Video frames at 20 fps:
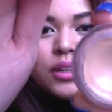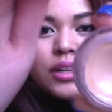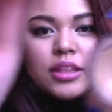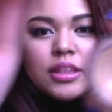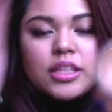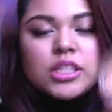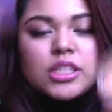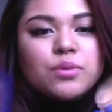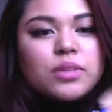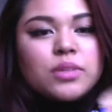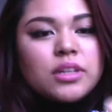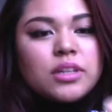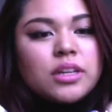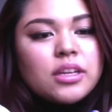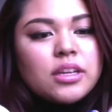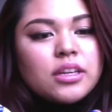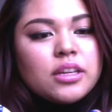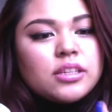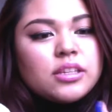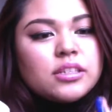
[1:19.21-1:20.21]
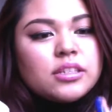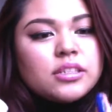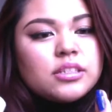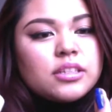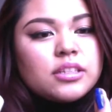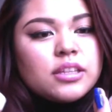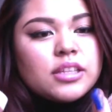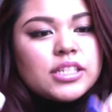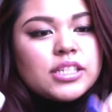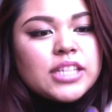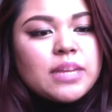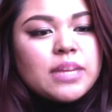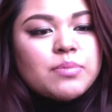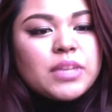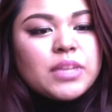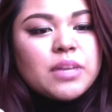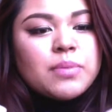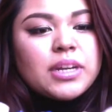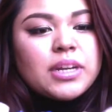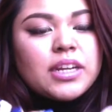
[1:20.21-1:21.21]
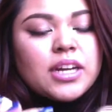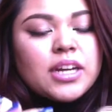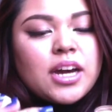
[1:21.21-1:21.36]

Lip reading: This one is the same thing, but